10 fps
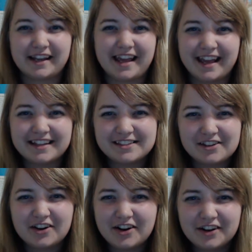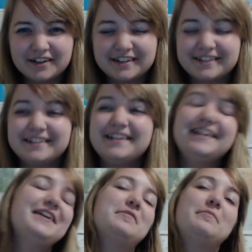handsaw,
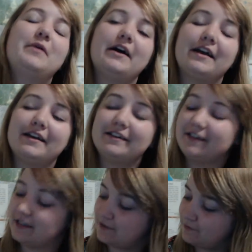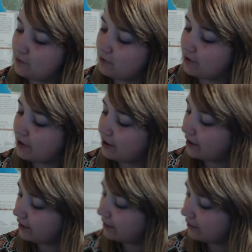but it's
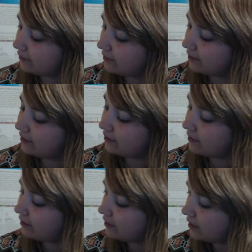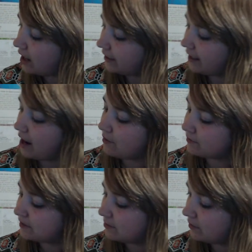for cutting
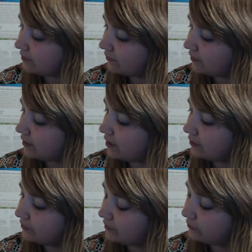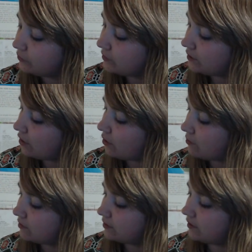out some of the loose
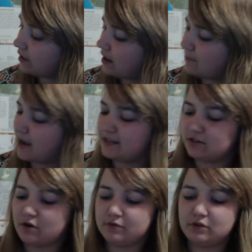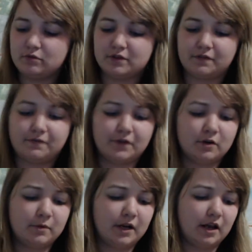coat. I don't use a
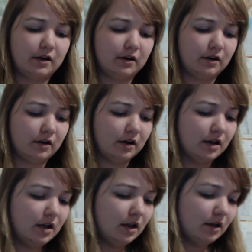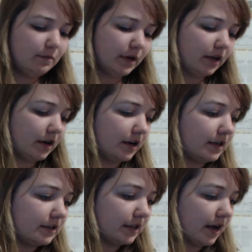Furminator
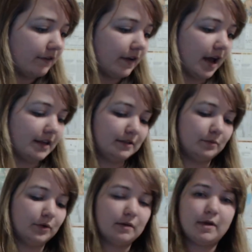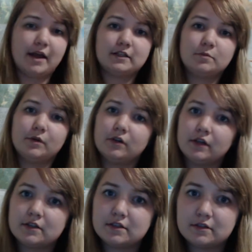because I've had some pretty bad
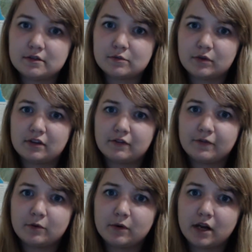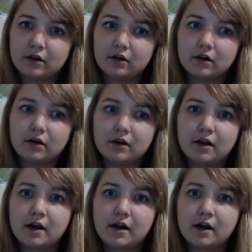experiences with the Furminator,